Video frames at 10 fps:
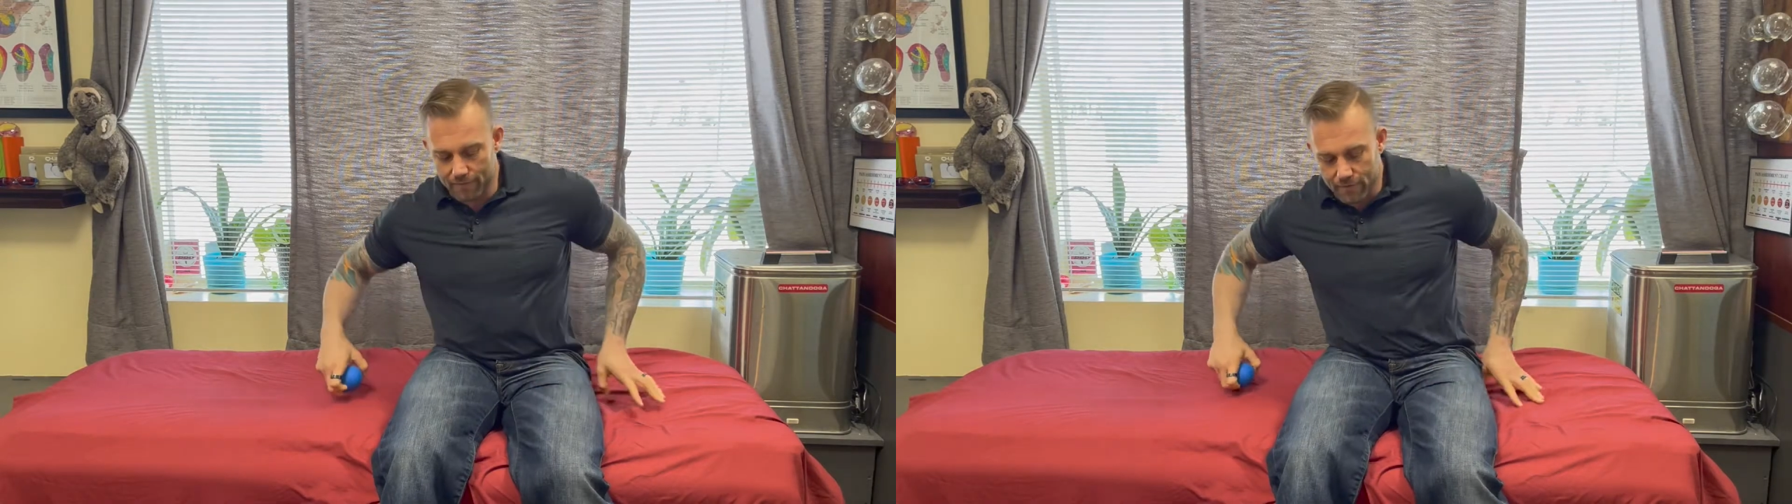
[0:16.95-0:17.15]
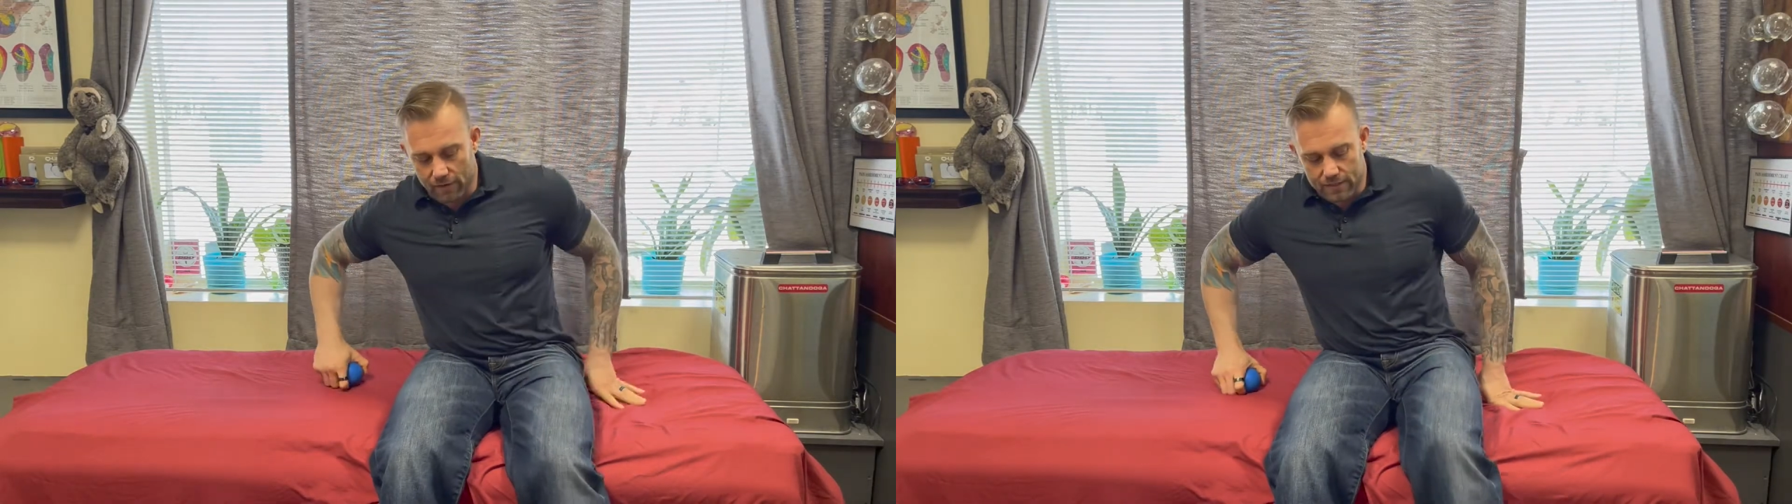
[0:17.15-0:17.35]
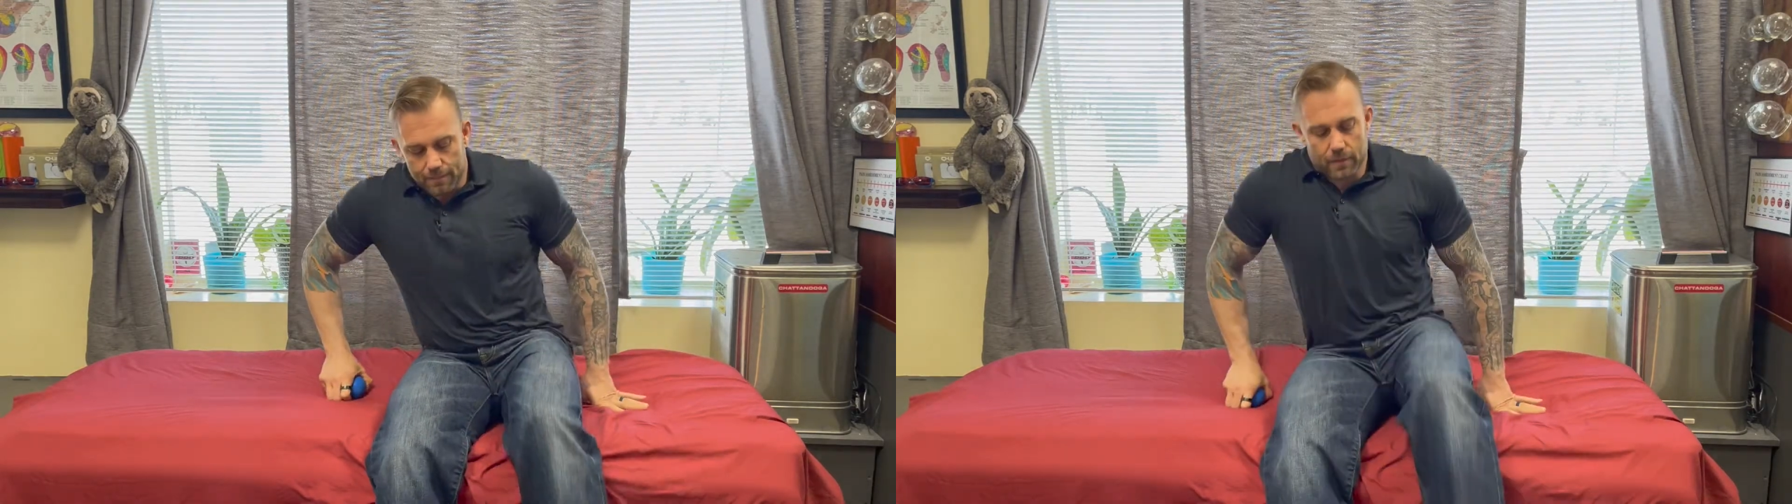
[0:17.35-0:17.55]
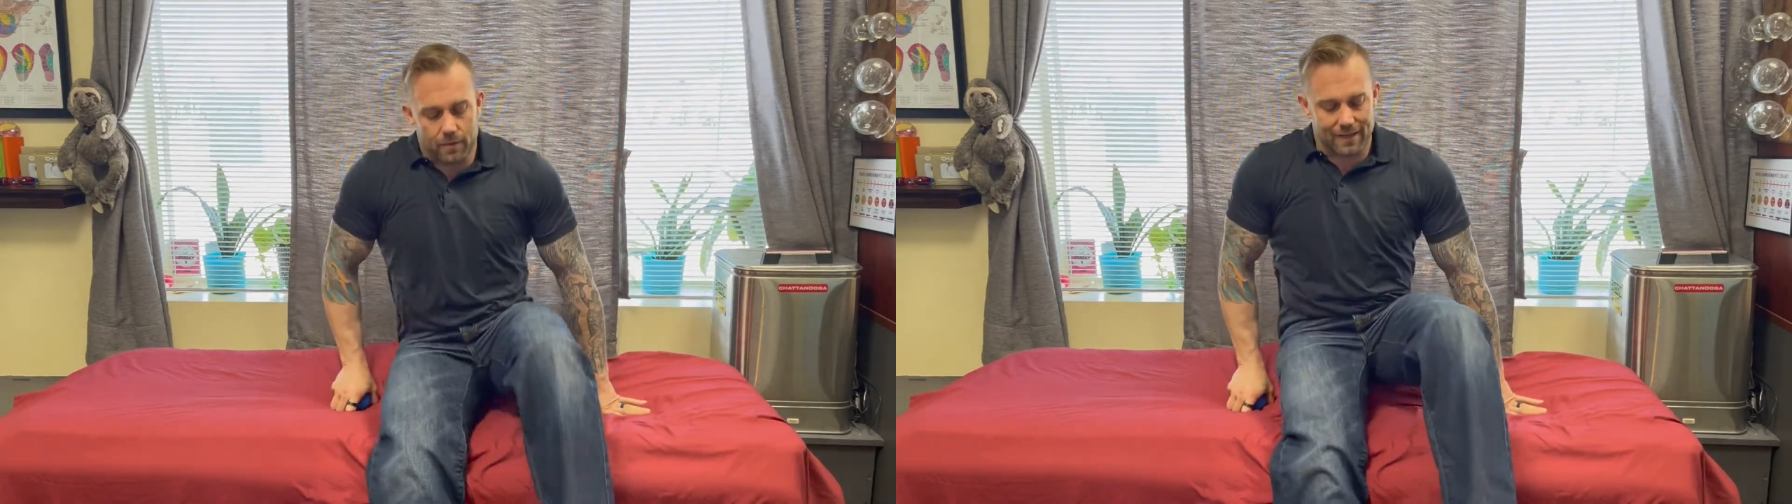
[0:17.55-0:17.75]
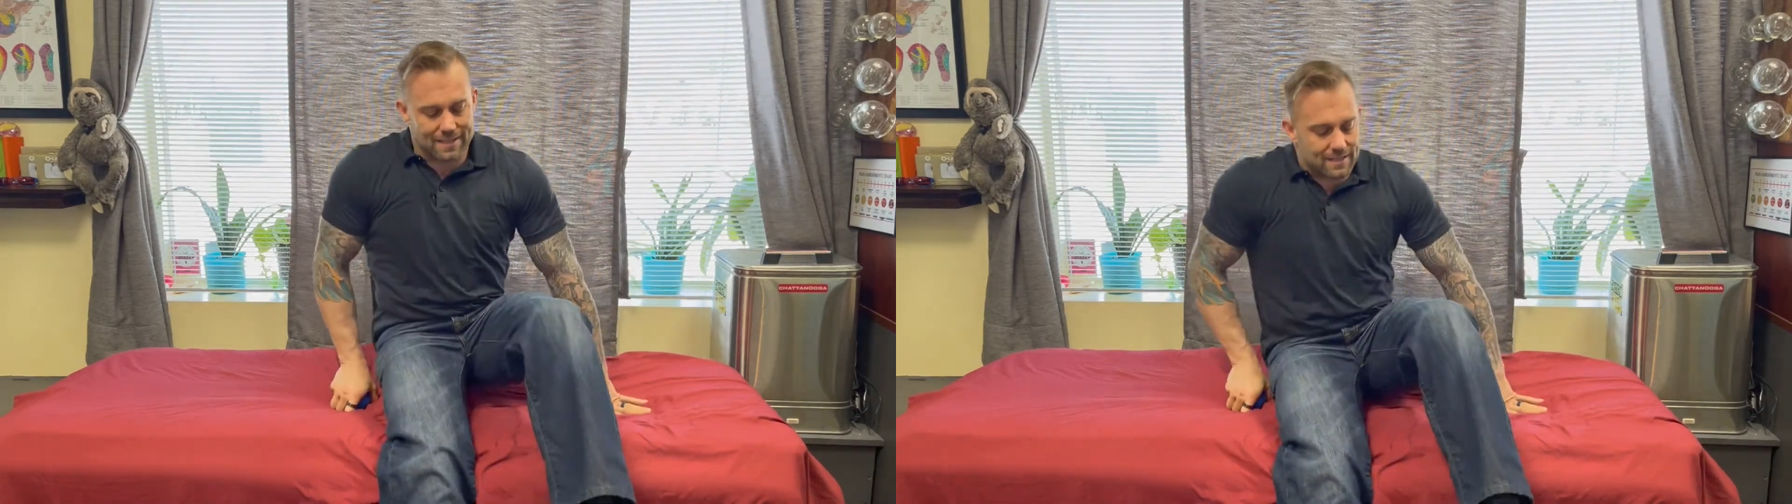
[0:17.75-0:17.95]
Very simply, we're
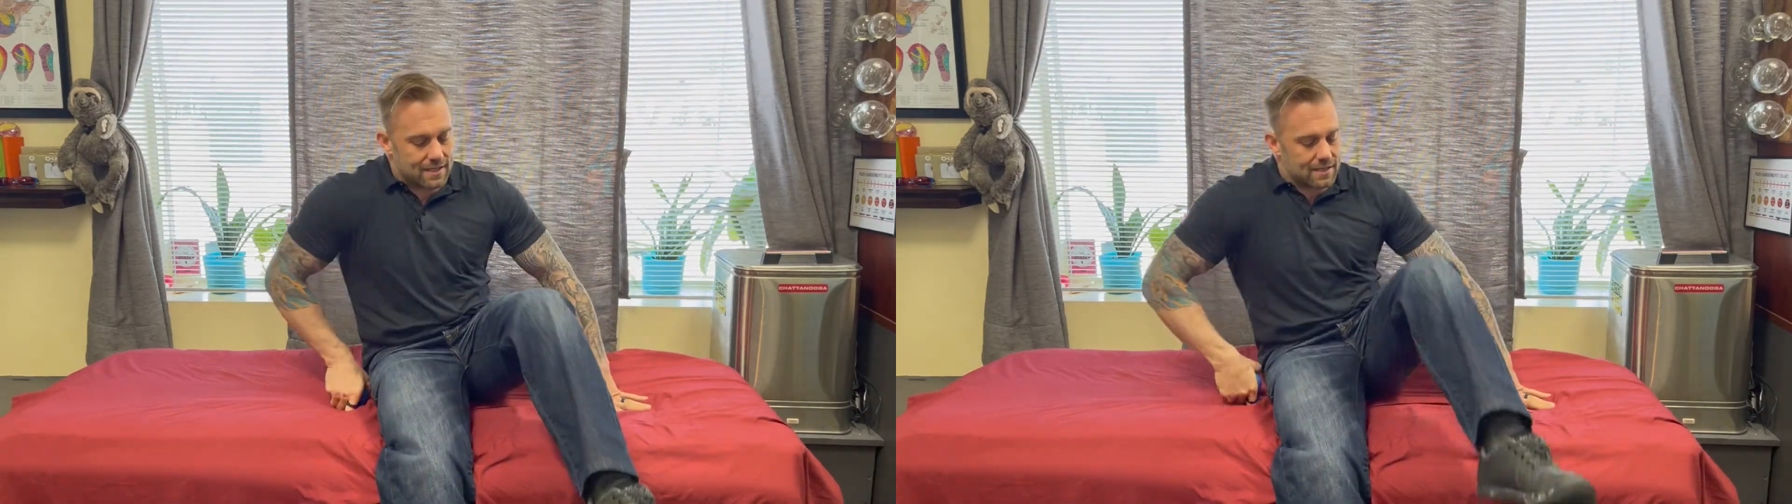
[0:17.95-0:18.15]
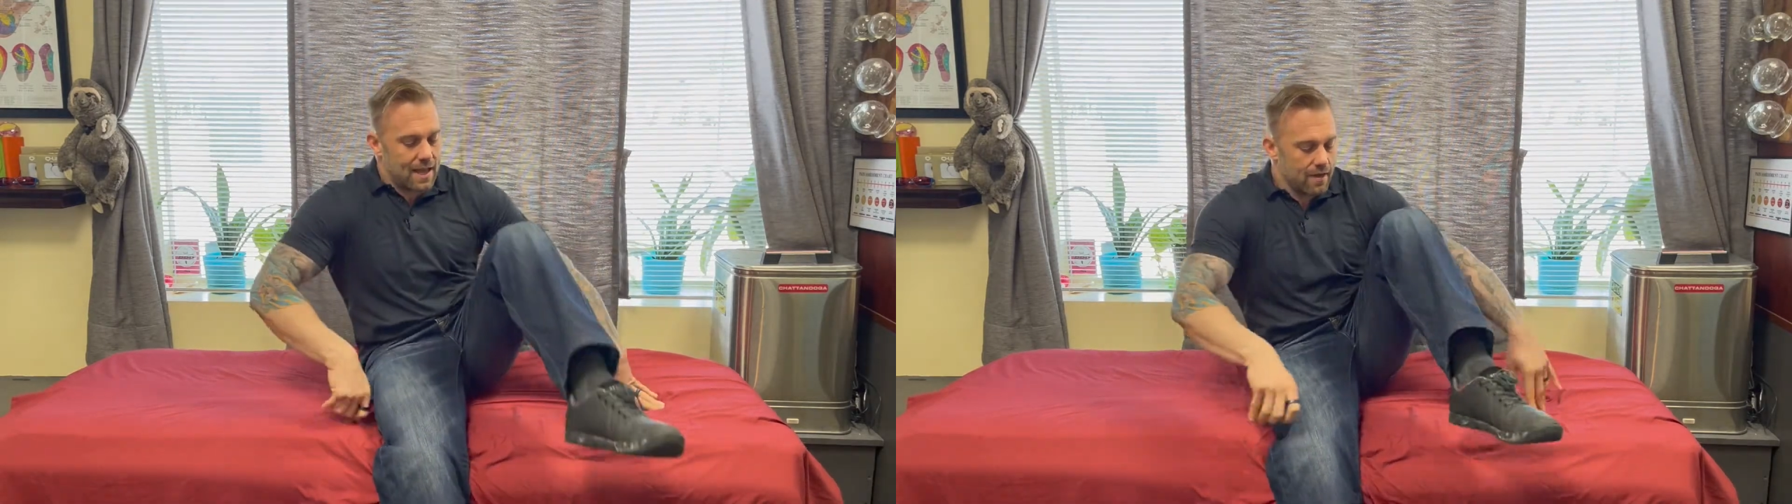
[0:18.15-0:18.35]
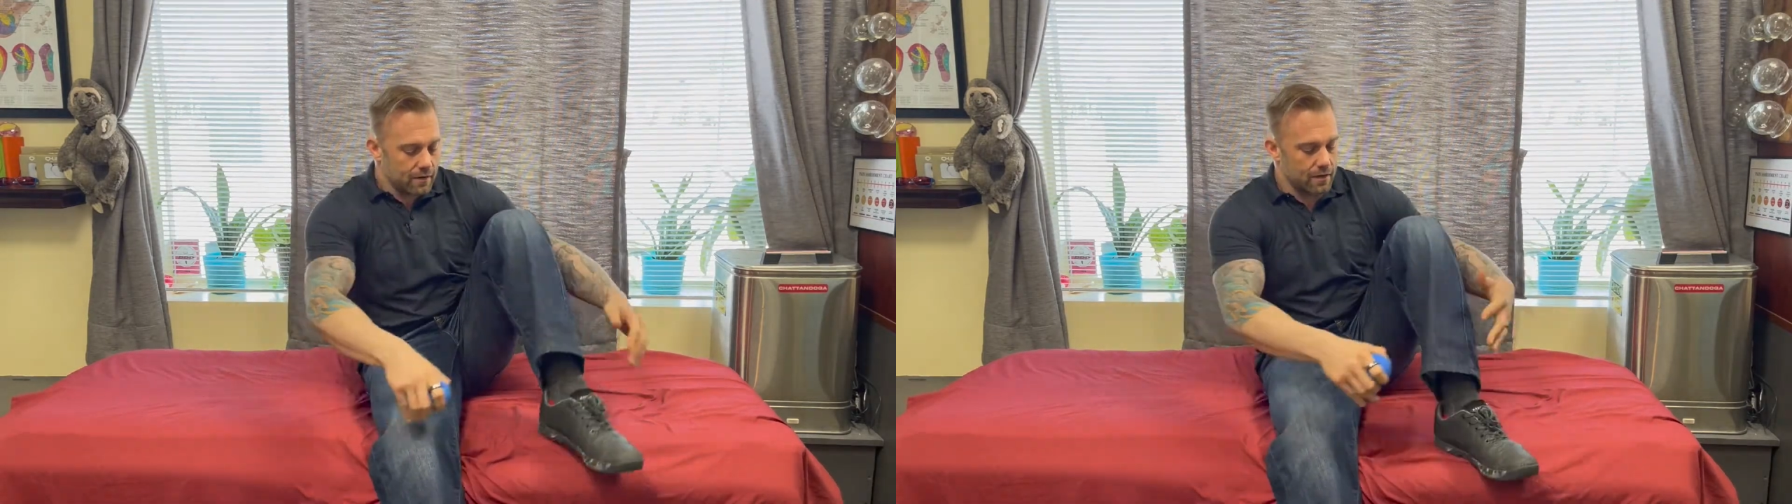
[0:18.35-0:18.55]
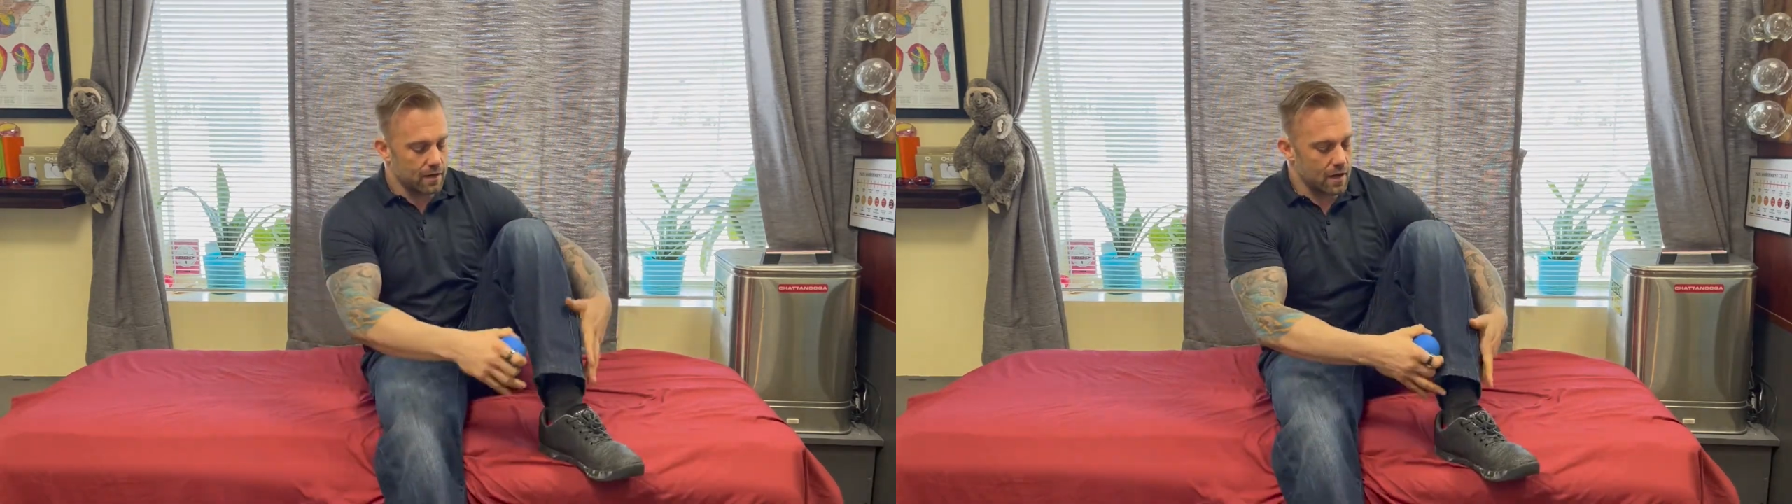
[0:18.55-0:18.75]
gonna sit down,